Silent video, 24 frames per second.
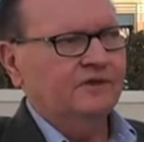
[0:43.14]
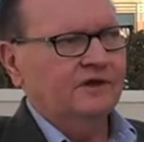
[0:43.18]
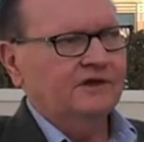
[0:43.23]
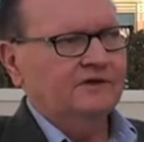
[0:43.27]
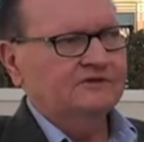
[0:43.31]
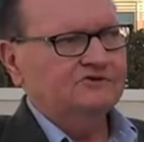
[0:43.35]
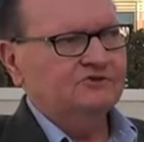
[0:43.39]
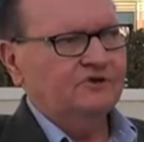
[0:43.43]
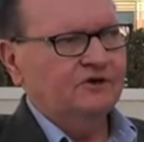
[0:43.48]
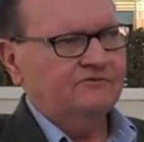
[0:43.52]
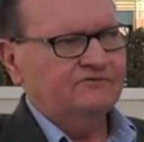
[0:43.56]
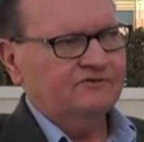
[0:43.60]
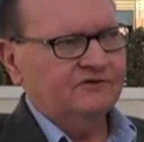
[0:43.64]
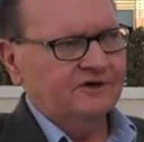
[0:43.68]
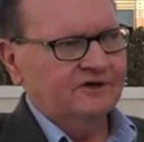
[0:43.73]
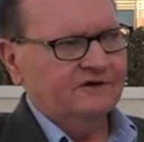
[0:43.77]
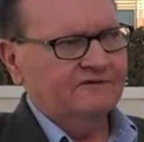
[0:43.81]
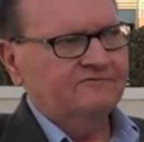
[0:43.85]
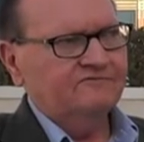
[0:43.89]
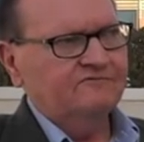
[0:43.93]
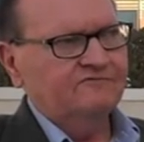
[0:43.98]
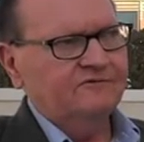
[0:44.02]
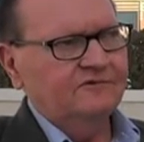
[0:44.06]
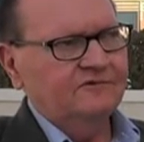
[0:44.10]
So you have to kind
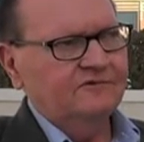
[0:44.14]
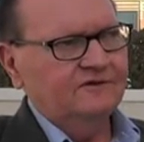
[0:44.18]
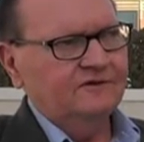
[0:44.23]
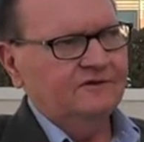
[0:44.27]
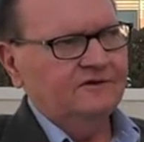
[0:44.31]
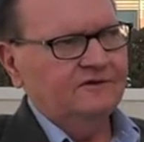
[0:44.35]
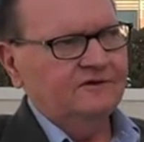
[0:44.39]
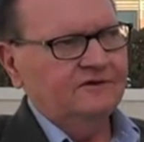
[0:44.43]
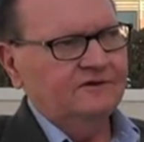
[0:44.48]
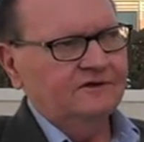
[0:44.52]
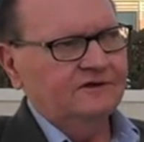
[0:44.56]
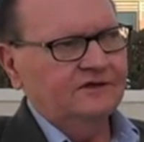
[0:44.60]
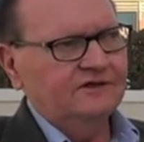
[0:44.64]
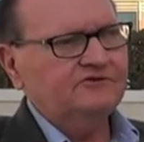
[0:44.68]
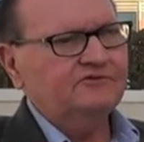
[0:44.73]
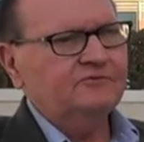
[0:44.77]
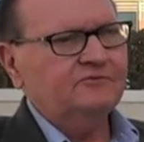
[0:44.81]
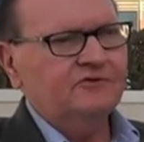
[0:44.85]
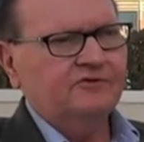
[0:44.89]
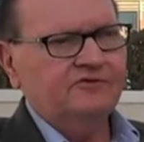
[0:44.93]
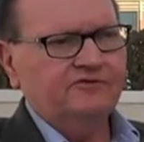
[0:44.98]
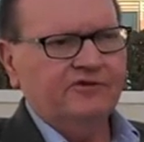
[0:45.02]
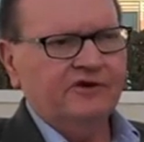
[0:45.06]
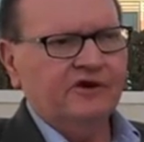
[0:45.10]
of get
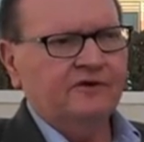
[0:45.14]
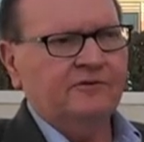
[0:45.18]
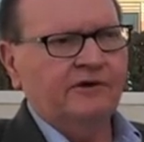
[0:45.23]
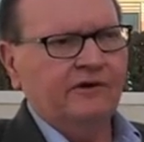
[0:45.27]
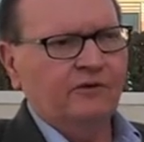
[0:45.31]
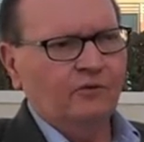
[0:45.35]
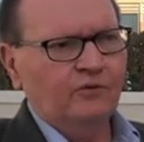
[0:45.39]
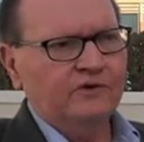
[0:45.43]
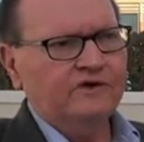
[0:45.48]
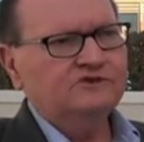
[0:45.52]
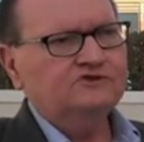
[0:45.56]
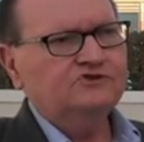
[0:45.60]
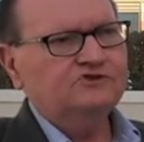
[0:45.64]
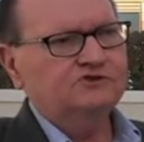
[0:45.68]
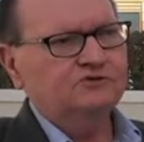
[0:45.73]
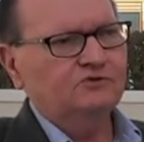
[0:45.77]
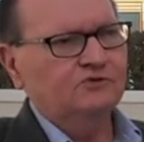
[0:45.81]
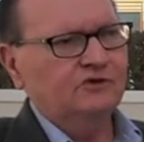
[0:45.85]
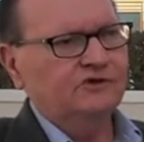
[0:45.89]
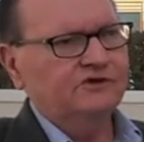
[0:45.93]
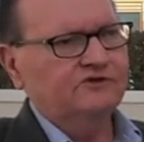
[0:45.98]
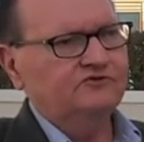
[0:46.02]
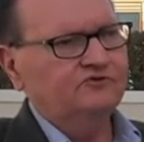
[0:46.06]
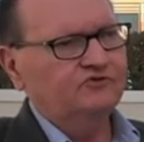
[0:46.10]
them to think about what is she
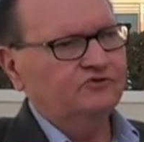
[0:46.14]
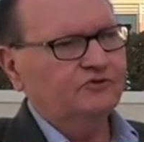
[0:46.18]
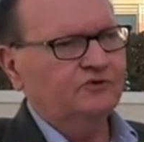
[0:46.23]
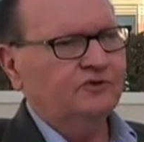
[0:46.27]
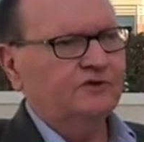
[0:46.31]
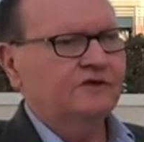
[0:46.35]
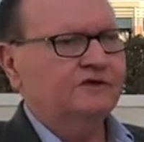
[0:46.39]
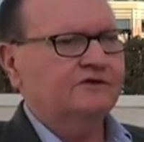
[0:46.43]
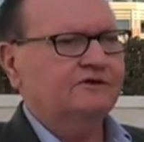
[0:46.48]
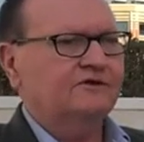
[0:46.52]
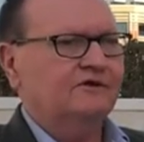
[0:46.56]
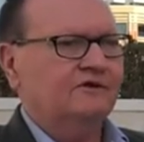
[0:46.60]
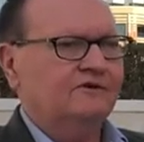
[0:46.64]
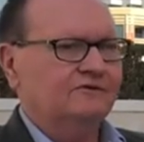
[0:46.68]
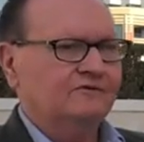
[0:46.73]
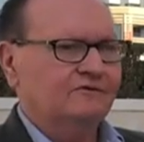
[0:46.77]
really doing,